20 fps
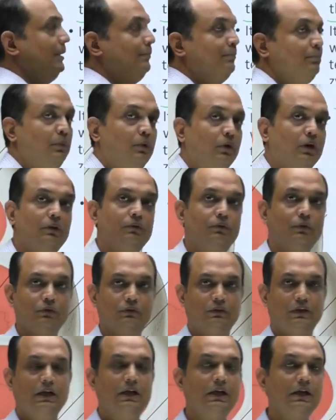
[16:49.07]
temporal
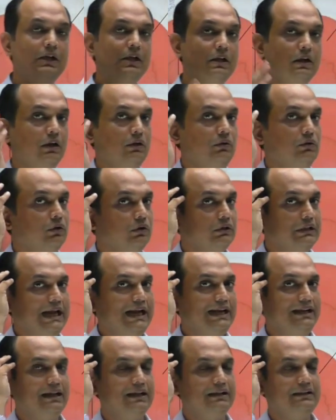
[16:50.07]
fossa. Now you know
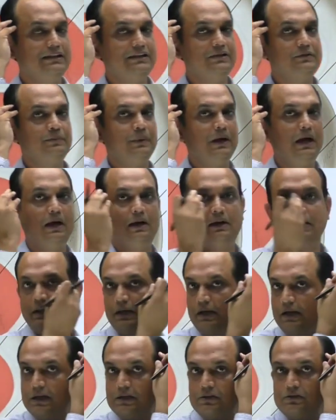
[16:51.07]
that this
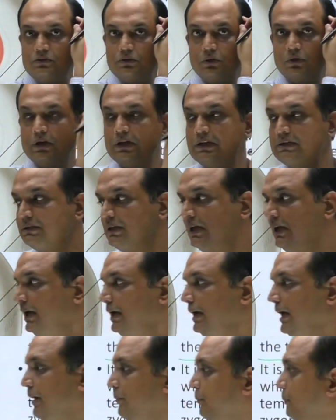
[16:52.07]
part is known as
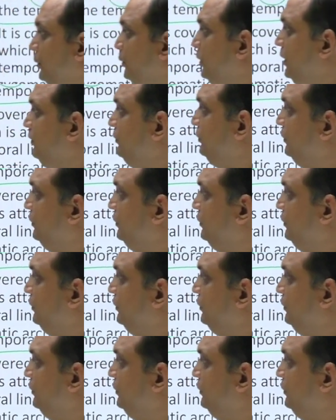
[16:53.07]
temporal